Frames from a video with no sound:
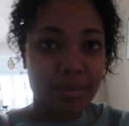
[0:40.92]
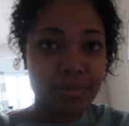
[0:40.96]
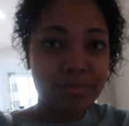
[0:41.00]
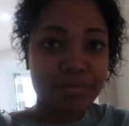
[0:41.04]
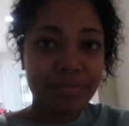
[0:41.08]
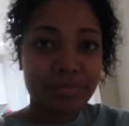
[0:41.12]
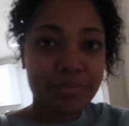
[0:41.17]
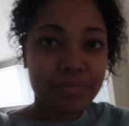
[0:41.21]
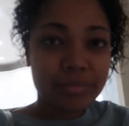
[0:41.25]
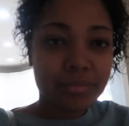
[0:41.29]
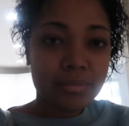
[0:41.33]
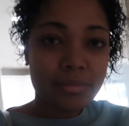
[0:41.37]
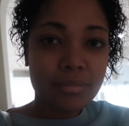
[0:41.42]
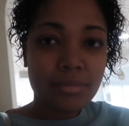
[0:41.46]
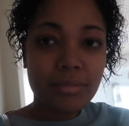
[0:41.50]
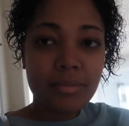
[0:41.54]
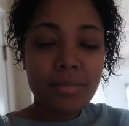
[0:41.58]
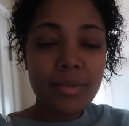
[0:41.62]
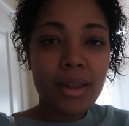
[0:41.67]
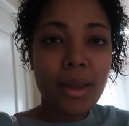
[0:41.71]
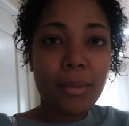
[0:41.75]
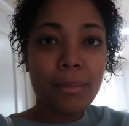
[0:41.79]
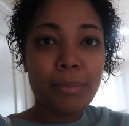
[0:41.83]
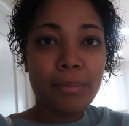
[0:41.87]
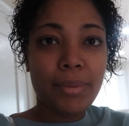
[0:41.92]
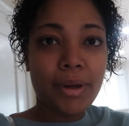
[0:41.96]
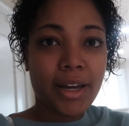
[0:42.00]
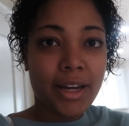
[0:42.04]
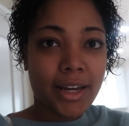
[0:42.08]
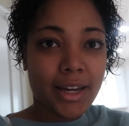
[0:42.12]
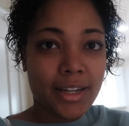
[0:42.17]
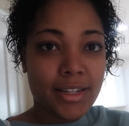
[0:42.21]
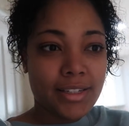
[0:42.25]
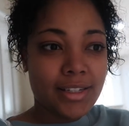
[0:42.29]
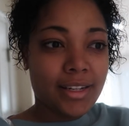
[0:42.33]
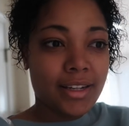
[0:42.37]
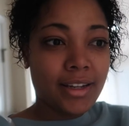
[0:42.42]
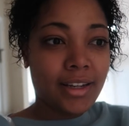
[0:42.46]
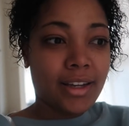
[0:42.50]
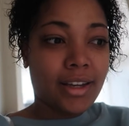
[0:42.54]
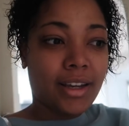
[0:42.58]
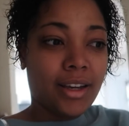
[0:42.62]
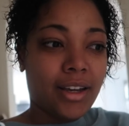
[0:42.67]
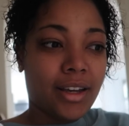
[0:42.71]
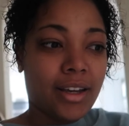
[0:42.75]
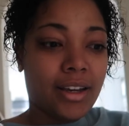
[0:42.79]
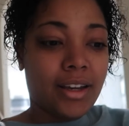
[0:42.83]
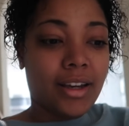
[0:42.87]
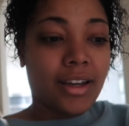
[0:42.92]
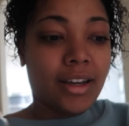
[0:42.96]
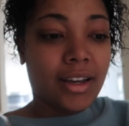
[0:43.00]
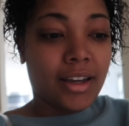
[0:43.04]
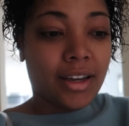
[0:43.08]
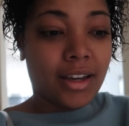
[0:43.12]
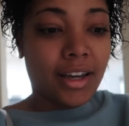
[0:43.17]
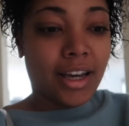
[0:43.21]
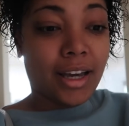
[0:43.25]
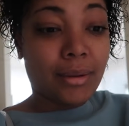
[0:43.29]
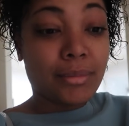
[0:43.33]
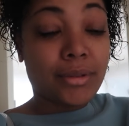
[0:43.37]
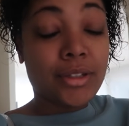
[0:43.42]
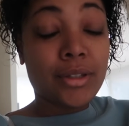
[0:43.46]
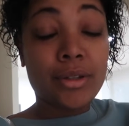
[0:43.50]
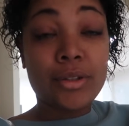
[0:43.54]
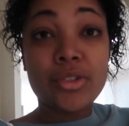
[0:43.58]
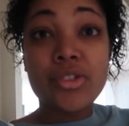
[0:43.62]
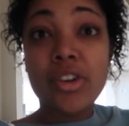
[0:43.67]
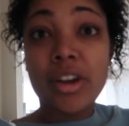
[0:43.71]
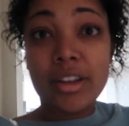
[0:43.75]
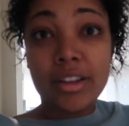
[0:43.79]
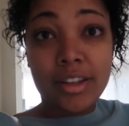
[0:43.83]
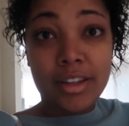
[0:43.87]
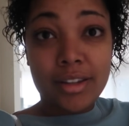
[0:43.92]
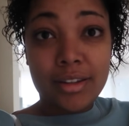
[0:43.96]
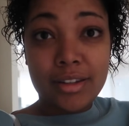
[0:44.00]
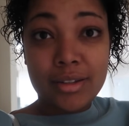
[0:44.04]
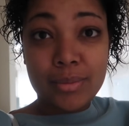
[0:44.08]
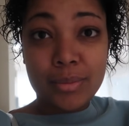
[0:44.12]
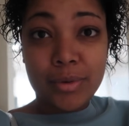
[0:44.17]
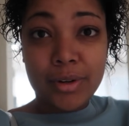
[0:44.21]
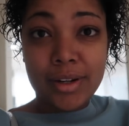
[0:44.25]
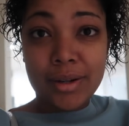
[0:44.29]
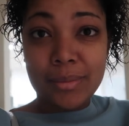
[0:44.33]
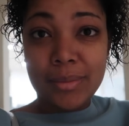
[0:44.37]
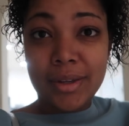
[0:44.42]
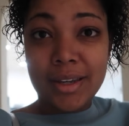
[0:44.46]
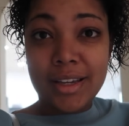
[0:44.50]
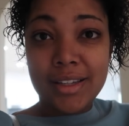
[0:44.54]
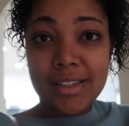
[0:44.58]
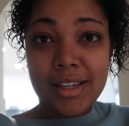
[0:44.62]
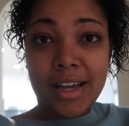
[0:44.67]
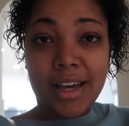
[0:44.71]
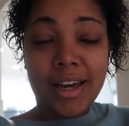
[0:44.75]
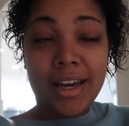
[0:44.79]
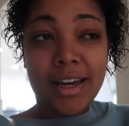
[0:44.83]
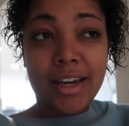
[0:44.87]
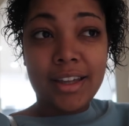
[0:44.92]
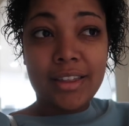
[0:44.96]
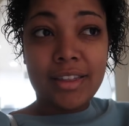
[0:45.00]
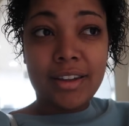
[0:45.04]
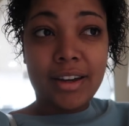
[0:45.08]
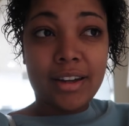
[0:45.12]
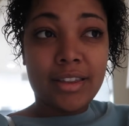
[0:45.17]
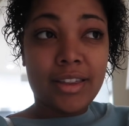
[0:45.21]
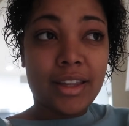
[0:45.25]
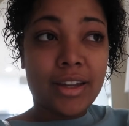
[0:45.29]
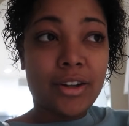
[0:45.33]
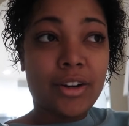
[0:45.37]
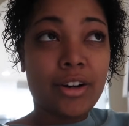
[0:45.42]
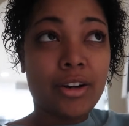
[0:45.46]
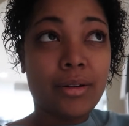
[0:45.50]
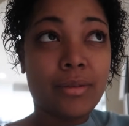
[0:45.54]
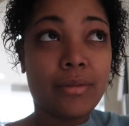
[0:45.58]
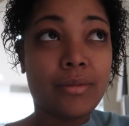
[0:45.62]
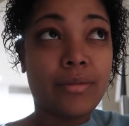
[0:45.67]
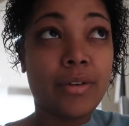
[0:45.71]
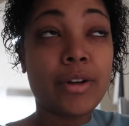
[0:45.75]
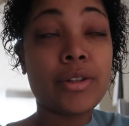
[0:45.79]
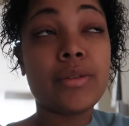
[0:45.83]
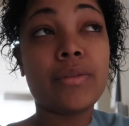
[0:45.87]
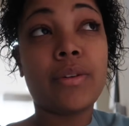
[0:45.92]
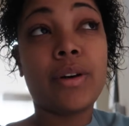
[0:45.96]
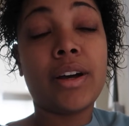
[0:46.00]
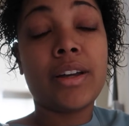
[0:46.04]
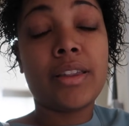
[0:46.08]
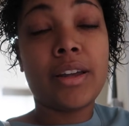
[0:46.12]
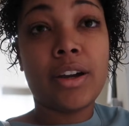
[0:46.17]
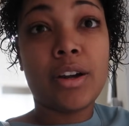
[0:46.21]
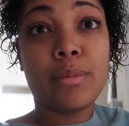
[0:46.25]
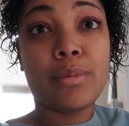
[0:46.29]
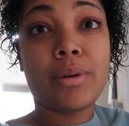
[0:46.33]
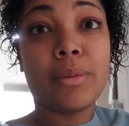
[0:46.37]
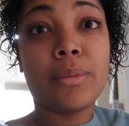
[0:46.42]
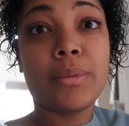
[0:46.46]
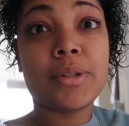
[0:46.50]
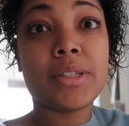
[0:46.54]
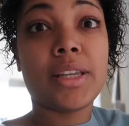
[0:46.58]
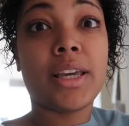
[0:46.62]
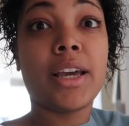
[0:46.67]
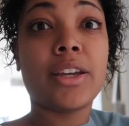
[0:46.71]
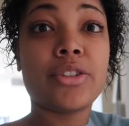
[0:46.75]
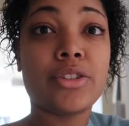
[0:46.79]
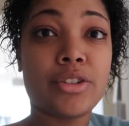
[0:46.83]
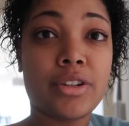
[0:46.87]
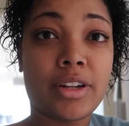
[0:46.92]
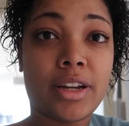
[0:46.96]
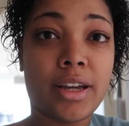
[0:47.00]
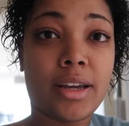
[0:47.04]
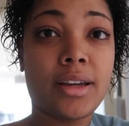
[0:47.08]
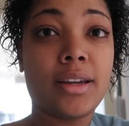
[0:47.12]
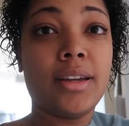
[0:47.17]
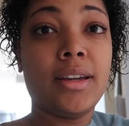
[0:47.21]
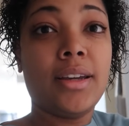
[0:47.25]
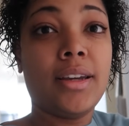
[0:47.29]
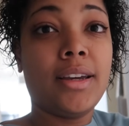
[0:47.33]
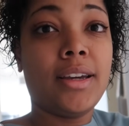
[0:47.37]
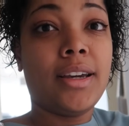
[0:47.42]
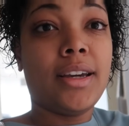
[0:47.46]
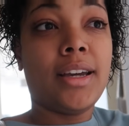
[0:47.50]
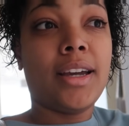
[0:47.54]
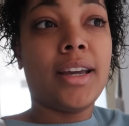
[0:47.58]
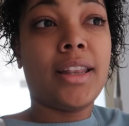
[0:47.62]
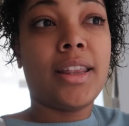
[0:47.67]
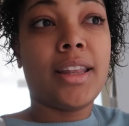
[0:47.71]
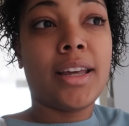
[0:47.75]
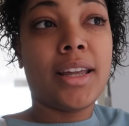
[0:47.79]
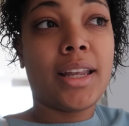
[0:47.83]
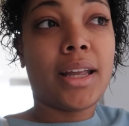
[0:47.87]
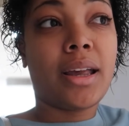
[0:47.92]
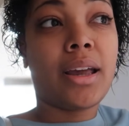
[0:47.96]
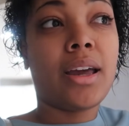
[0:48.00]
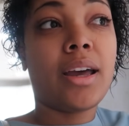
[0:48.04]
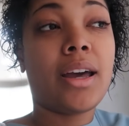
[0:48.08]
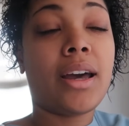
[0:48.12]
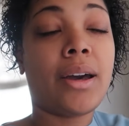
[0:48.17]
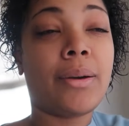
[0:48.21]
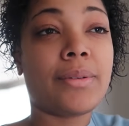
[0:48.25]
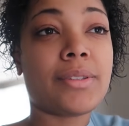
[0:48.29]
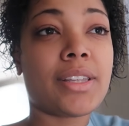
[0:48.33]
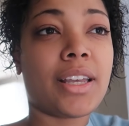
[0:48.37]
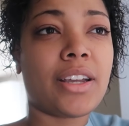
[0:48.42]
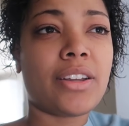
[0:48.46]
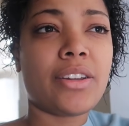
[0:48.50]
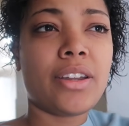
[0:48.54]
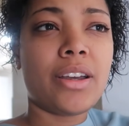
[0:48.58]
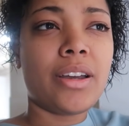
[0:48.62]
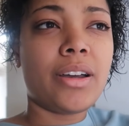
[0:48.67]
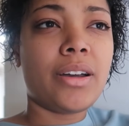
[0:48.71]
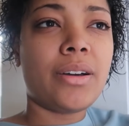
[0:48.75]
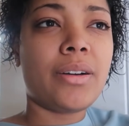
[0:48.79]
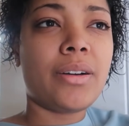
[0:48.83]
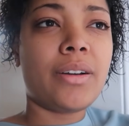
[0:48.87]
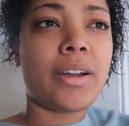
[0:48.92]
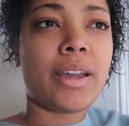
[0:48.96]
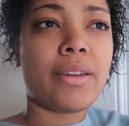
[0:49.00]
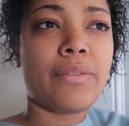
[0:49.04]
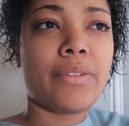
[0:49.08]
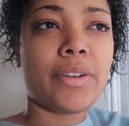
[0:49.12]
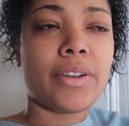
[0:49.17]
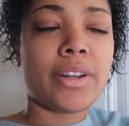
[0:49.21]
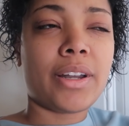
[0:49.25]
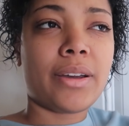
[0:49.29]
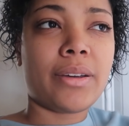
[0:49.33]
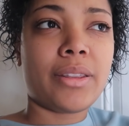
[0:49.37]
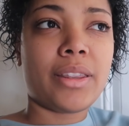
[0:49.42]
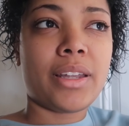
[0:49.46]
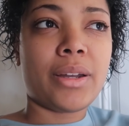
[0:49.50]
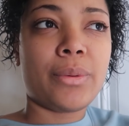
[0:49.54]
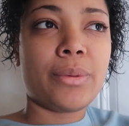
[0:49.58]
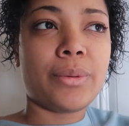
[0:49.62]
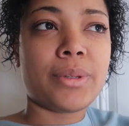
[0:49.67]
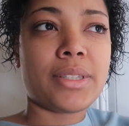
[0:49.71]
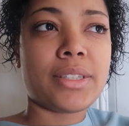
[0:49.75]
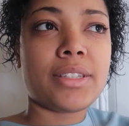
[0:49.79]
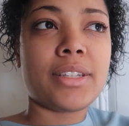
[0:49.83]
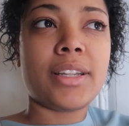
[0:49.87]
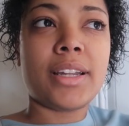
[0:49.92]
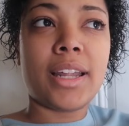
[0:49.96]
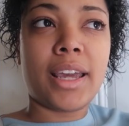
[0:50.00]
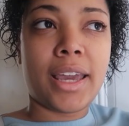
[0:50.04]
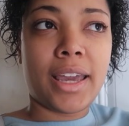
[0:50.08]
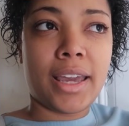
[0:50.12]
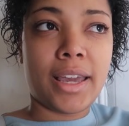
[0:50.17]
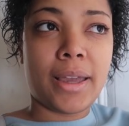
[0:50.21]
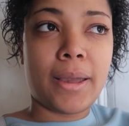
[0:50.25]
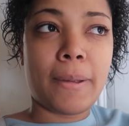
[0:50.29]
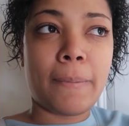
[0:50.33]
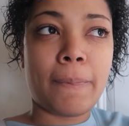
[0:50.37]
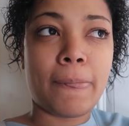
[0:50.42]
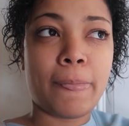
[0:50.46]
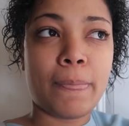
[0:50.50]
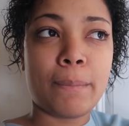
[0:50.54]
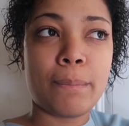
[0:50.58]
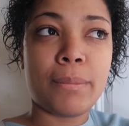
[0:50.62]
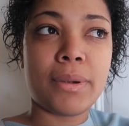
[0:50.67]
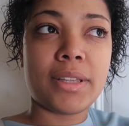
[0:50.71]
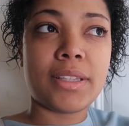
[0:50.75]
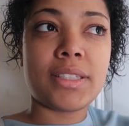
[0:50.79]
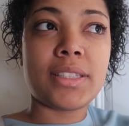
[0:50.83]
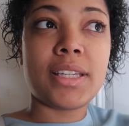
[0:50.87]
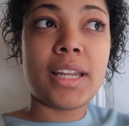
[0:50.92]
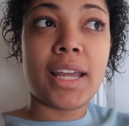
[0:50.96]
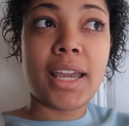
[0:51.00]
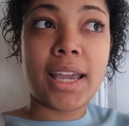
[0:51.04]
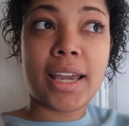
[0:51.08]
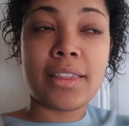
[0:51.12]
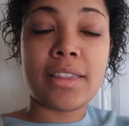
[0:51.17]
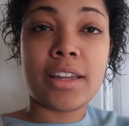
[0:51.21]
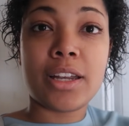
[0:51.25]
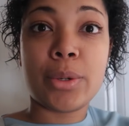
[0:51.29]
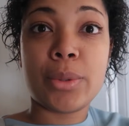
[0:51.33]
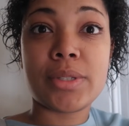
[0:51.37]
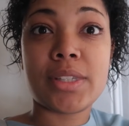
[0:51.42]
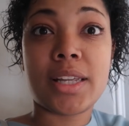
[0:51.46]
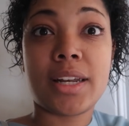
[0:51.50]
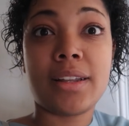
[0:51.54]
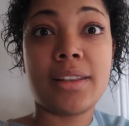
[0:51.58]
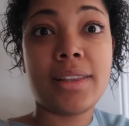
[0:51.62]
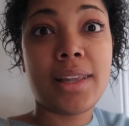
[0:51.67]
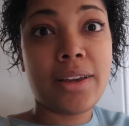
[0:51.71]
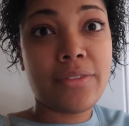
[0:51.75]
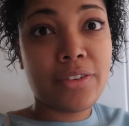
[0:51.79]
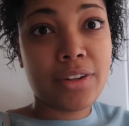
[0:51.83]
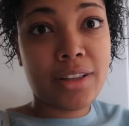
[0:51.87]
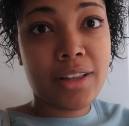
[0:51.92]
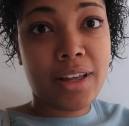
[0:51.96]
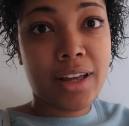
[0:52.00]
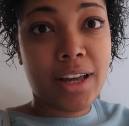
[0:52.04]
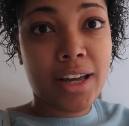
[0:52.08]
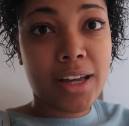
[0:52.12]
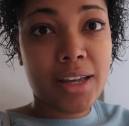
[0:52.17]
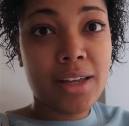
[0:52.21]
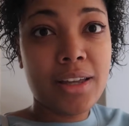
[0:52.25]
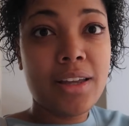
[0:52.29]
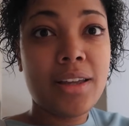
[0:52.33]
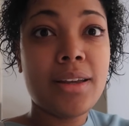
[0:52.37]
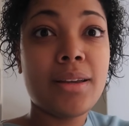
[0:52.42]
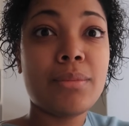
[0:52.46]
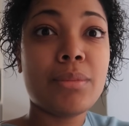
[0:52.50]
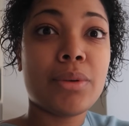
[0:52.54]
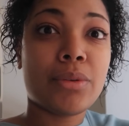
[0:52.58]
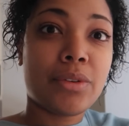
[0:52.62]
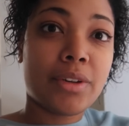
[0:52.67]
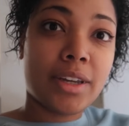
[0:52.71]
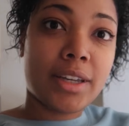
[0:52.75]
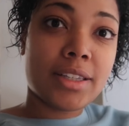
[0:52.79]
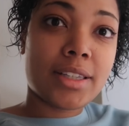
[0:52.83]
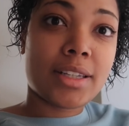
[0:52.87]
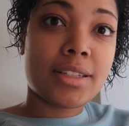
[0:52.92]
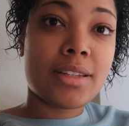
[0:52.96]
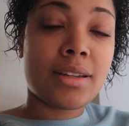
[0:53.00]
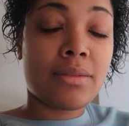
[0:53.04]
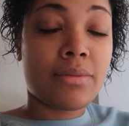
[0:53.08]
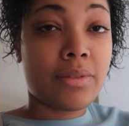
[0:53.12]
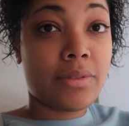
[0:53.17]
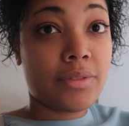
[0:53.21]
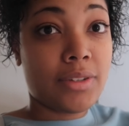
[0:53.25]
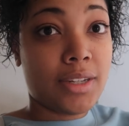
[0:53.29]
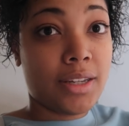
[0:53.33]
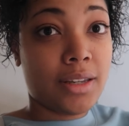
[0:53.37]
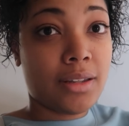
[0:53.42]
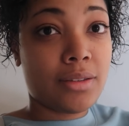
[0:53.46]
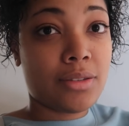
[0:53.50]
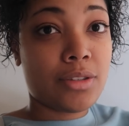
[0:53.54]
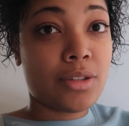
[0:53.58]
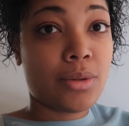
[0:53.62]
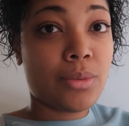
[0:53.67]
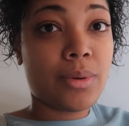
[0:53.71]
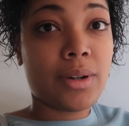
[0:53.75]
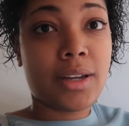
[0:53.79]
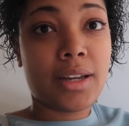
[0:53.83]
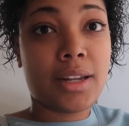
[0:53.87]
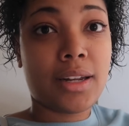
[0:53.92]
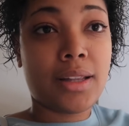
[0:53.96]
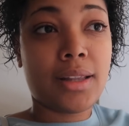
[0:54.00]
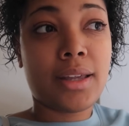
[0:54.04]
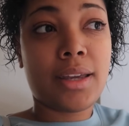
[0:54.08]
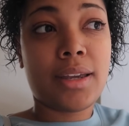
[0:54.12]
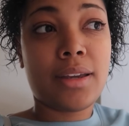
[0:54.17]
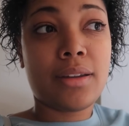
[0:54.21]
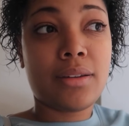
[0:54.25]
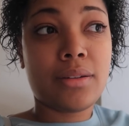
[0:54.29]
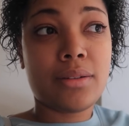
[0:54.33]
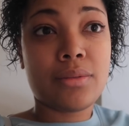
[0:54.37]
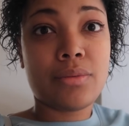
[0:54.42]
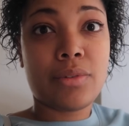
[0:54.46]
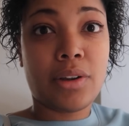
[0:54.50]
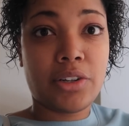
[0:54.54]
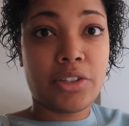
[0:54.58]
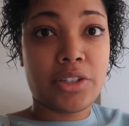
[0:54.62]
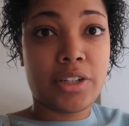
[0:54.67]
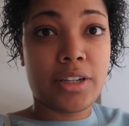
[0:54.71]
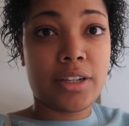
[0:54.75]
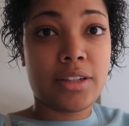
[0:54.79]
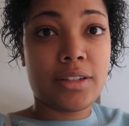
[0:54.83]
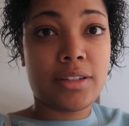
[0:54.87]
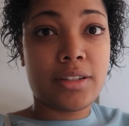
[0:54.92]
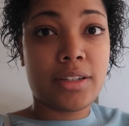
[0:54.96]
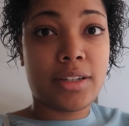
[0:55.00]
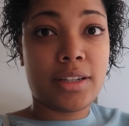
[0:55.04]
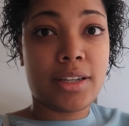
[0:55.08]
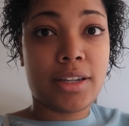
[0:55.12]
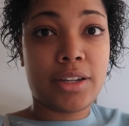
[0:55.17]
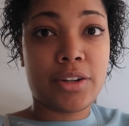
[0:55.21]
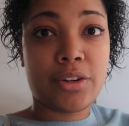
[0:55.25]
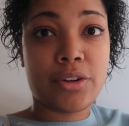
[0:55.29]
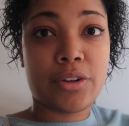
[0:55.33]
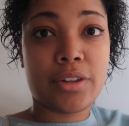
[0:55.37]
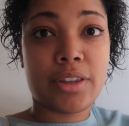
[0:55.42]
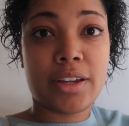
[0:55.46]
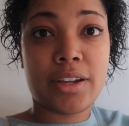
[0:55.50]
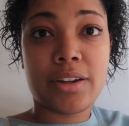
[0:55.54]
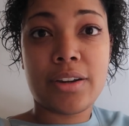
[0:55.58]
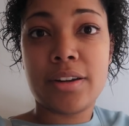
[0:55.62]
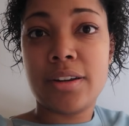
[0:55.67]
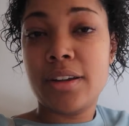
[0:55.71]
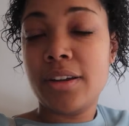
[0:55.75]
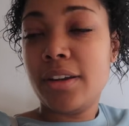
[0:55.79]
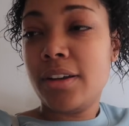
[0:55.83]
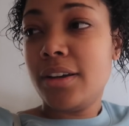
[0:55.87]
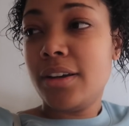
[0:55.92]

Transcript: them. But I'm still struggling this morning because I thought that her, first of all, I thought her appointment was yesterday, and then I was like, no, I figured out that it was today. But today I thought it was at eleven o'clock, but really it's at ten fifteen, so we're kind of like rushing to get her there.